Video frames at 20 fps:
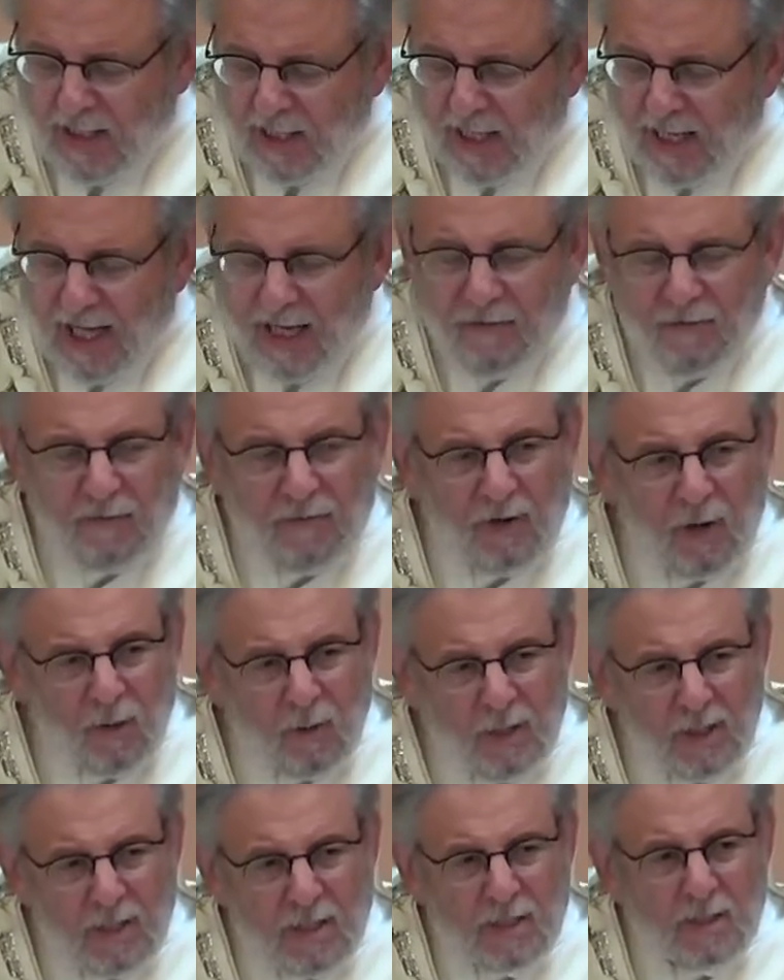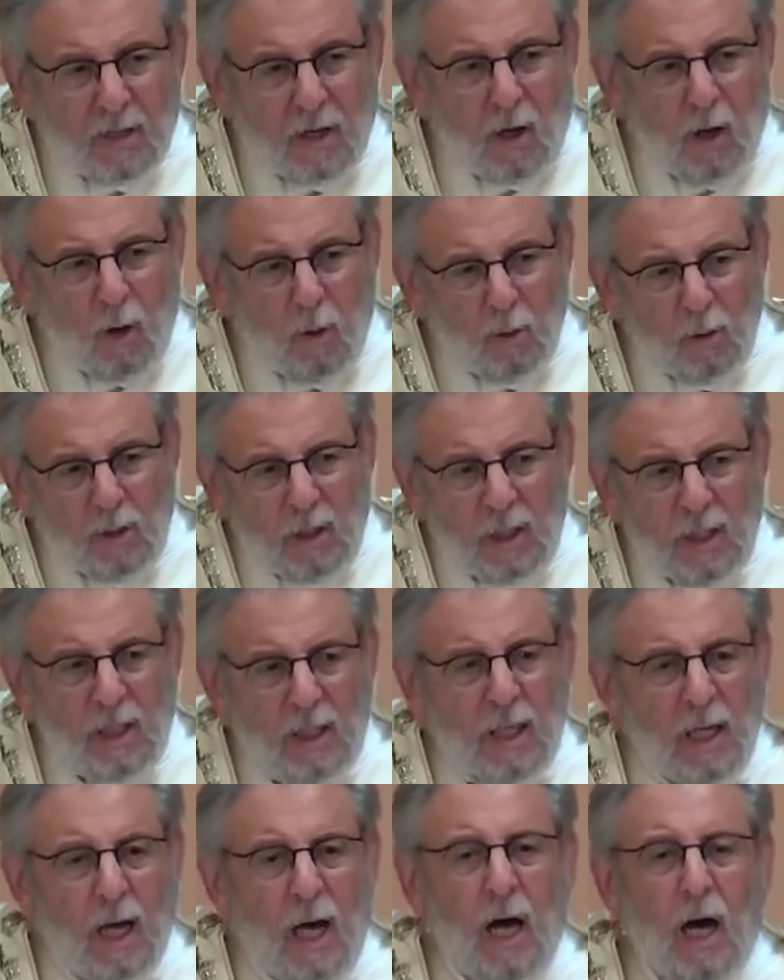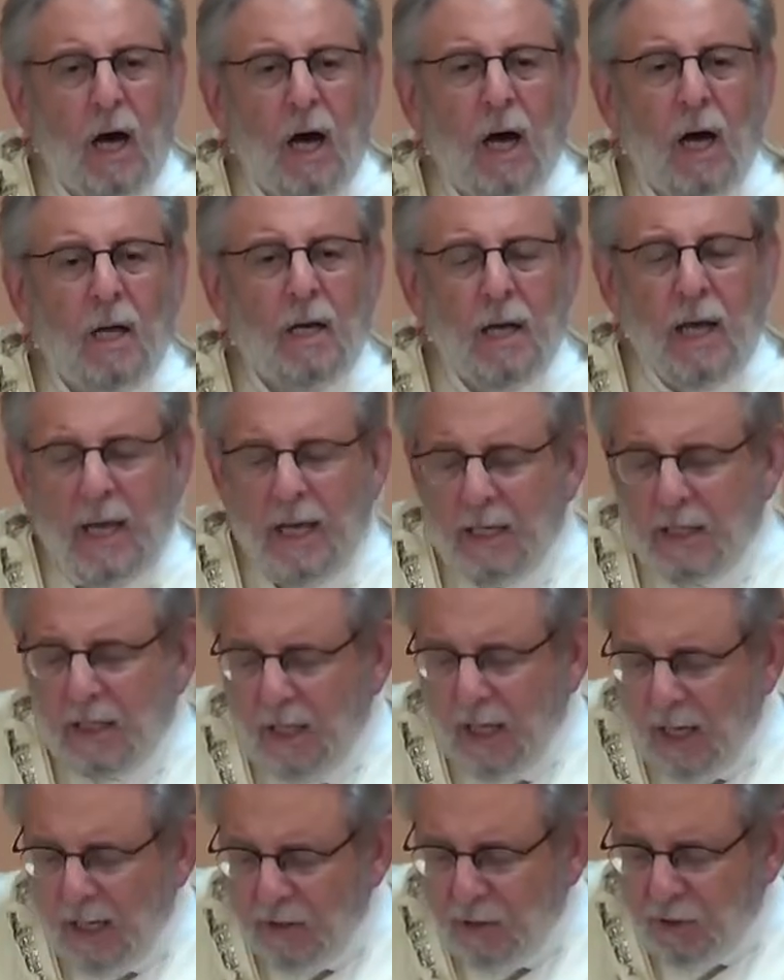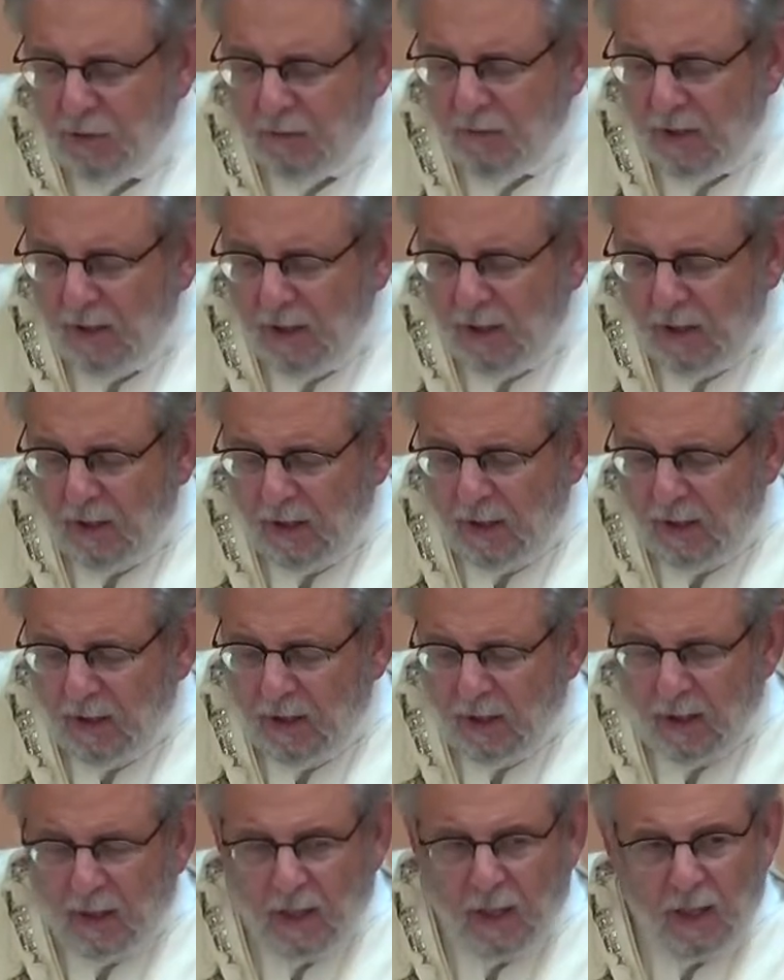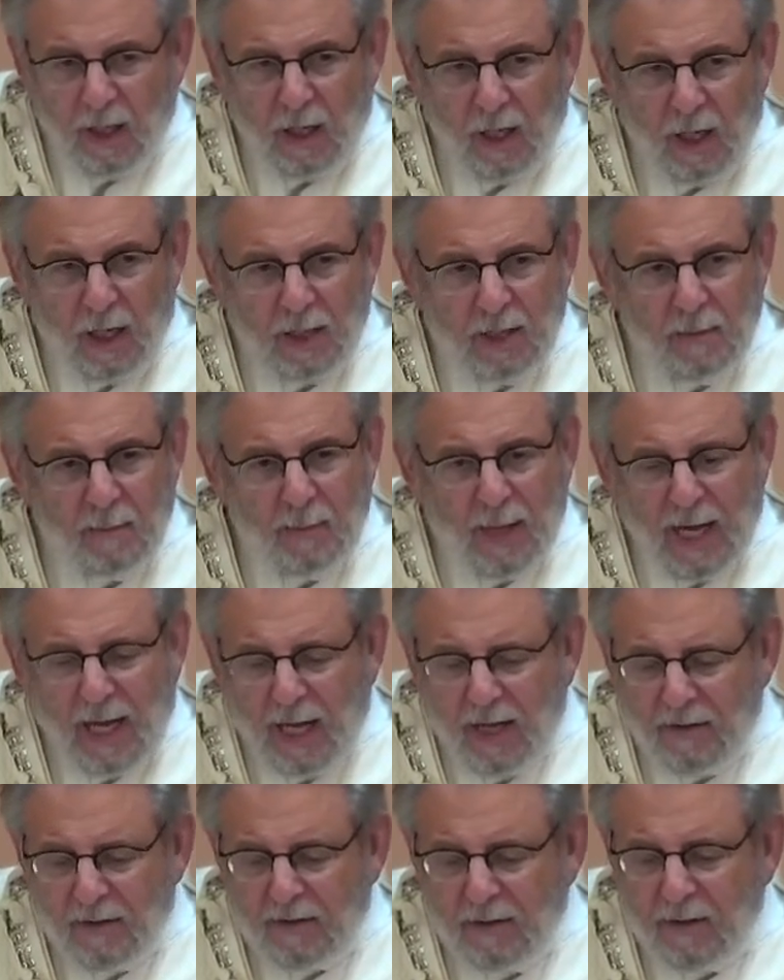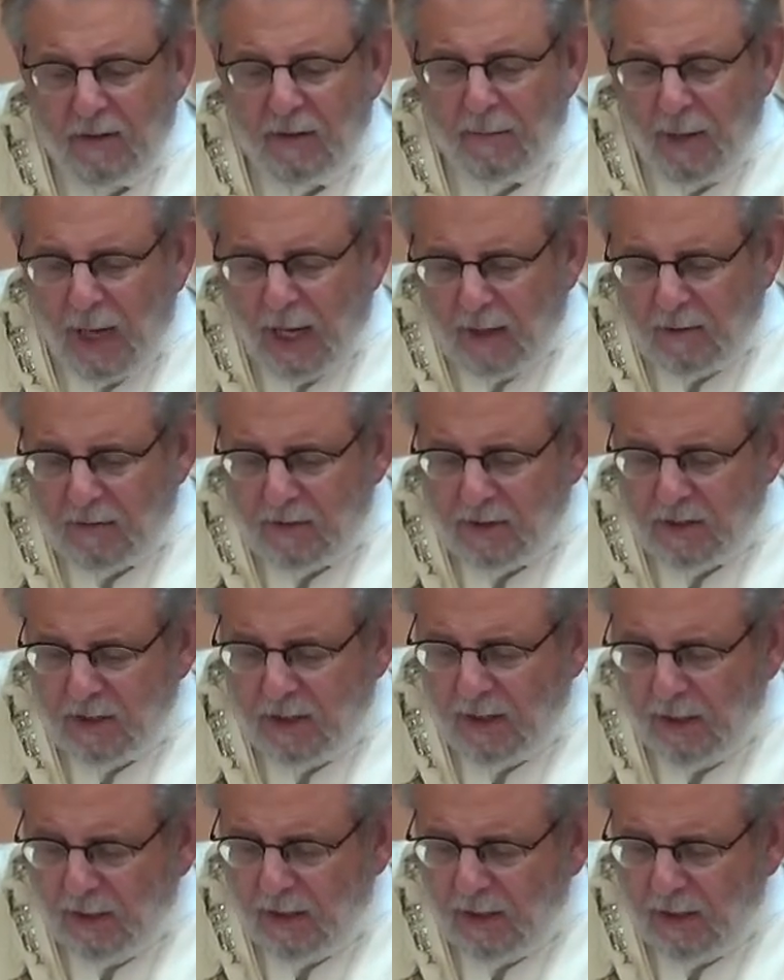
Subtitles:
and focused only on a country on the path to democracy